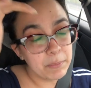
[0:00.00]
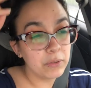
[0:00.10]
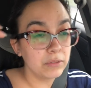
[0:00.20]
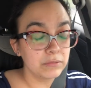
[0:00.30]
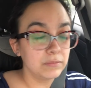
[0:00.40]

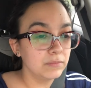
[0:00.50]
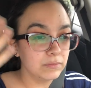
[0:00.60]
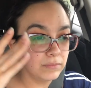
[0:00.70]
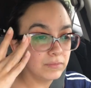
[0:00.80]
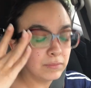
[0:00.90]
people
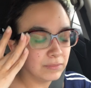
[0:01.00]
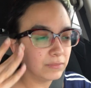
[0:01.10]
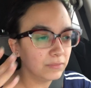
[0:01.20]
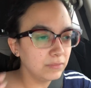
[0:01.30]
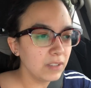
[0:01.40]

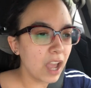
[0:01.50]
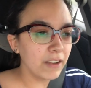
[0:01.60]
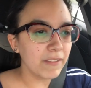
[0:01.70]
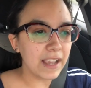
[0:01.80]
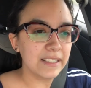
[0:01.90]

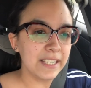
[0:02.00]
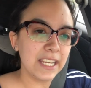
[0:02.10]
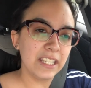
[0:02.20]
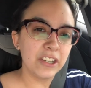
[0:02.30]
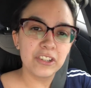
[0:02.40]
not
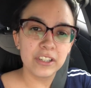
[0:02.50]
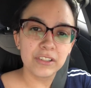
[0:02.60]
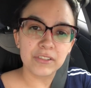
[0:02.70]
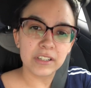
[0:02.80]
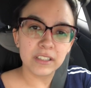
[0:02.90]
vaccinating their
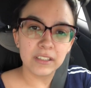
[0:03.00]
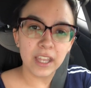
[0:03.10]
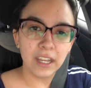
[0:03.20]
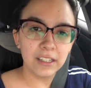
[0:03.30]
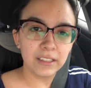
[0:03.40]
children.
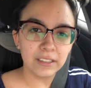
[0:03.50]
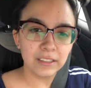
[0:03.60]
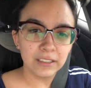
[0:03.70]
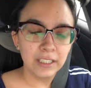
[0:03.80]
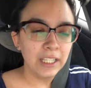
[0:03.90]

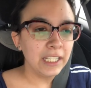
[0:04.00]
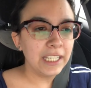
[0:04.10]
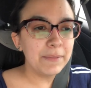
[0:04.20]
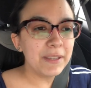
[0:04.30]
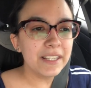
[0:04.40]

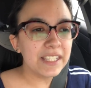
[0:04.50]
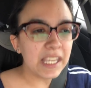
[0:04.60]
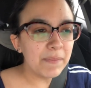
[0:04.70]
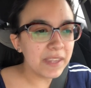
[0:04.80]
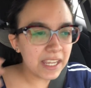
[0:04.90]
Like it'd be the
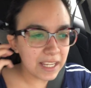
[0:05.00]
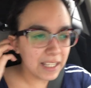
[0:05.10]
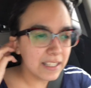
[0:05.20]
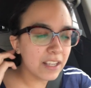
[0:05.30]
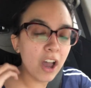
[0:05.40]
same
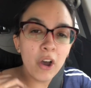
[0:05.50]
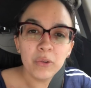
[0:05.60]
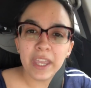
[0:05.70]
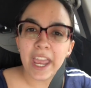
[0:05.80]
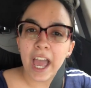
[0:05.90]
thing as
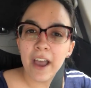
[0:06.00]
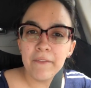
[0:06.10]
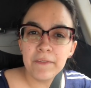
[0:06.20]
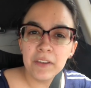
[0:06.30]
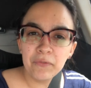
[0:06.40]
oh they
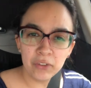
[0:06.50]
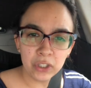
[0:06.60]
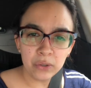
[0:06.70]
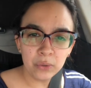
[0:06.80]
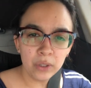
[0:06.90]
have the
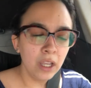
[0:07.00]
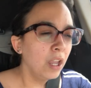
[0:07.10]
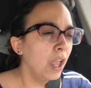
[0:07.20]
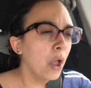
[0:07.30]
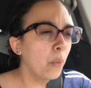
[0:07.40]
flu.
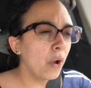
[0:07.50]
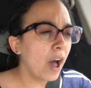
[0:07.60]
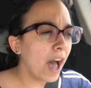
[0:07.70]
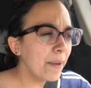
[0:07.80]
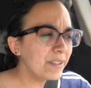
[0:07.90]

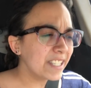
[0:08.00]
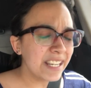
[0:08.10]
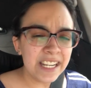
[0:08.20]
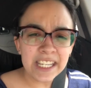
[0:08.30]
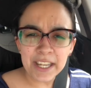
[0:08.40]
Well, I'm just
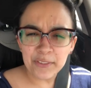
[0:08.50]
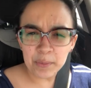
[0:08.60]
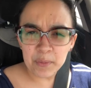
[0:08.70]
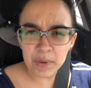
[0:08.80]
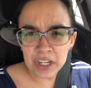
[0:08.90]
gonna give
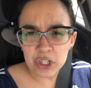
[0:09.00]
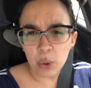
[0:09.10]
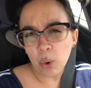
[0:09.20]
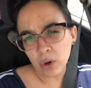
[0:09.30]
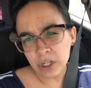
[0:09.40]
them a bunch
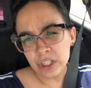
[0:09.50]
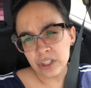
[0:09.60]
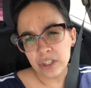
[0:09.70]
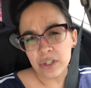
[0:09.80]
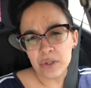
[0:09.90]
of
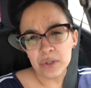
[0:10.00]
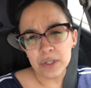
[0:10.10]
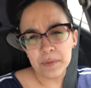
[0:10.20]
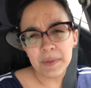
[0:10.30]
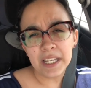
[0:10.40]
orange
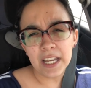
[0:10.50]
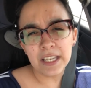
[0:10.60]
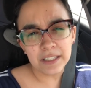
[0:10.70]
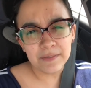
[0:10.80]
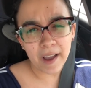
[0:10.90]
juice
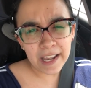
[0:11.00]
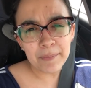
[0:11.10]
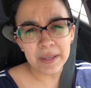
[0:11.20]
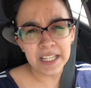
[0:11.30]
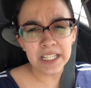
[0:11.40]
because
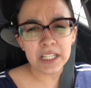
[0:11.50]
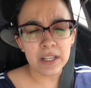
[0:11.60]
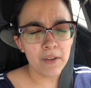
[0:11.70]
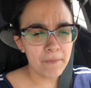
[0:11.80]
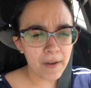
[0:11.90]

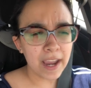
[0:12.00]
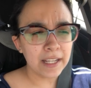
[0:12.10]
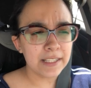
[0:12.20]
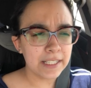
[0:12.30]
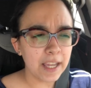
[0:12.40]
vitamins
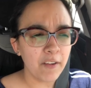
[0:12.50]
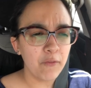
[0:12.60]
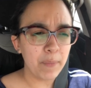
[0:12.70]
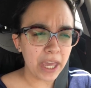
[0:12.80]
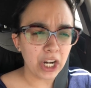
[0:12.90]
fight stuff
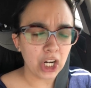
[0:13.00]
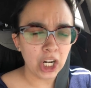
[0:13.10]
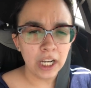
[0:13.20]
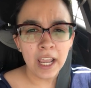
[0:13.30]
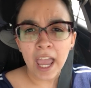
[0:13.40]
better.
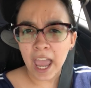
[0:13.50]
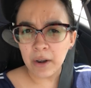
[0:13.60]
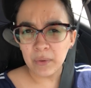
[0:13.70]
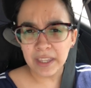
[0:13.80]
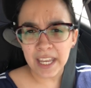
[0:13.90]

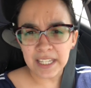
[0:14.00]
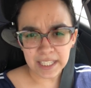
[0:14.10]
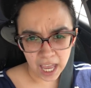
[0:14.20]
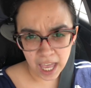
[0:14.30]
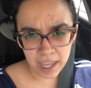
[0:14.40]
And when they
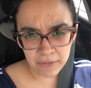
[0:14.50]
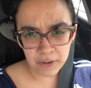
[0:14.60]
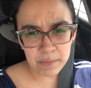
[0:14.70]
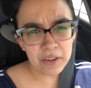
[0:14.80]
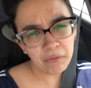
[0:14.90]
die
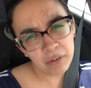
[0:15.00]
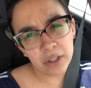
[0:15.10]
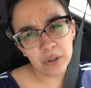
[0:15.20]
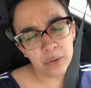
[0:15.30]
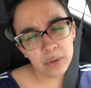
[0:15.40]
from the
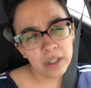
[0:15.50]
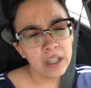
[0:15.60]
flu,